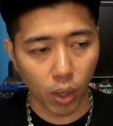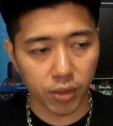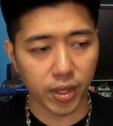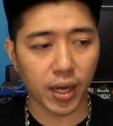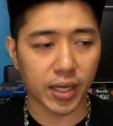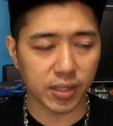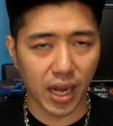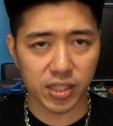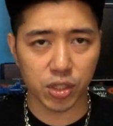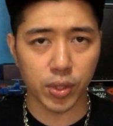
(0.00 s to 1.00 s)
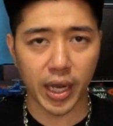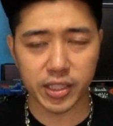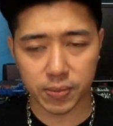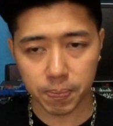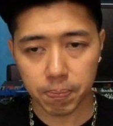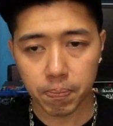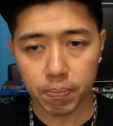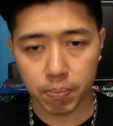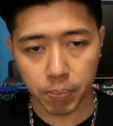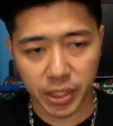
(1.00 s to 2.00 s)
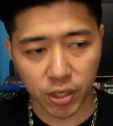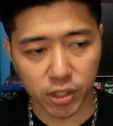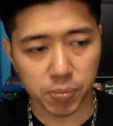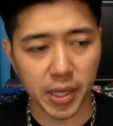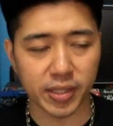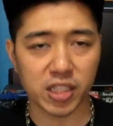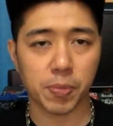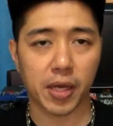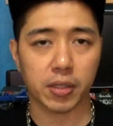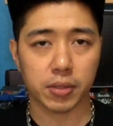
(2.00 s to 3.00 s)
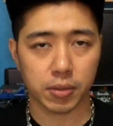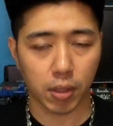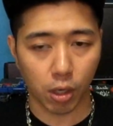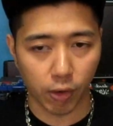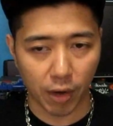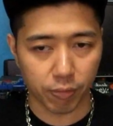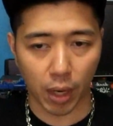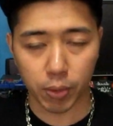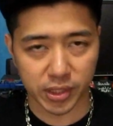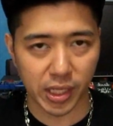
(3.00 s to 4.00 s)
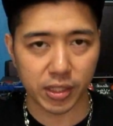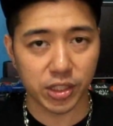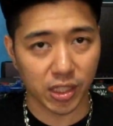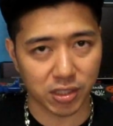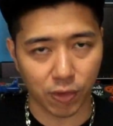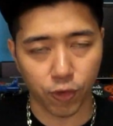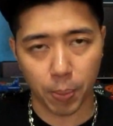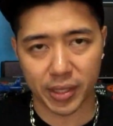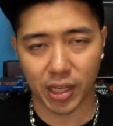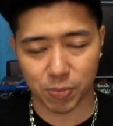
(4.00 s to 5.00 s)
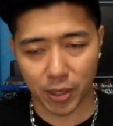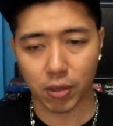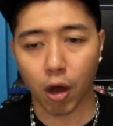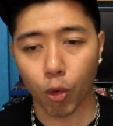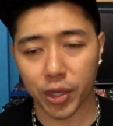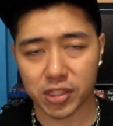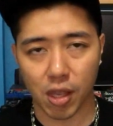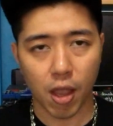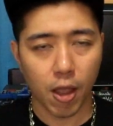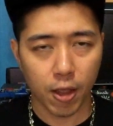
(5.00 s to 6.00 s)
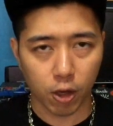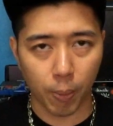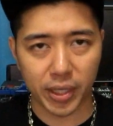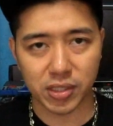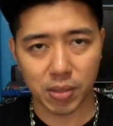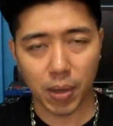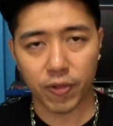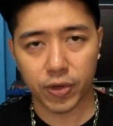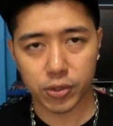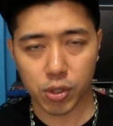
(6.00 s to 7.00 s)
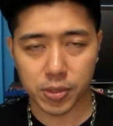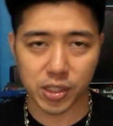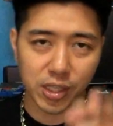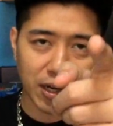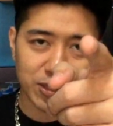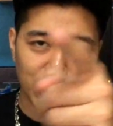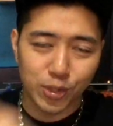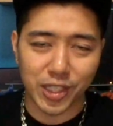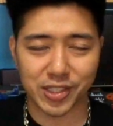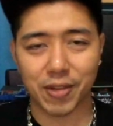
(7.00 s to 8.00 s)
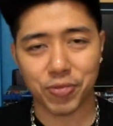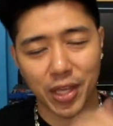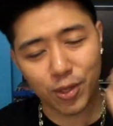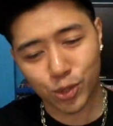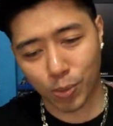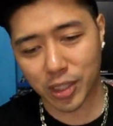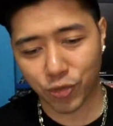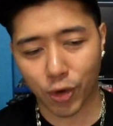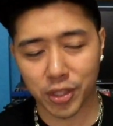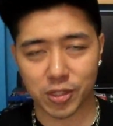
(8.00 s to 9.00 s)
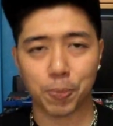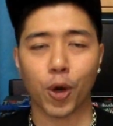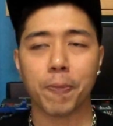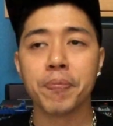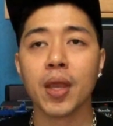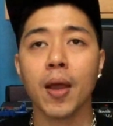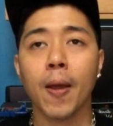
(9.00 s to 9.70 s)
One thing I'd like to ask you guys, because Make Tats Battle, or I would say Justin from Make Tats Battle, always comments in my video description. Shout outs to you, Justin. Thank you so much for all the support.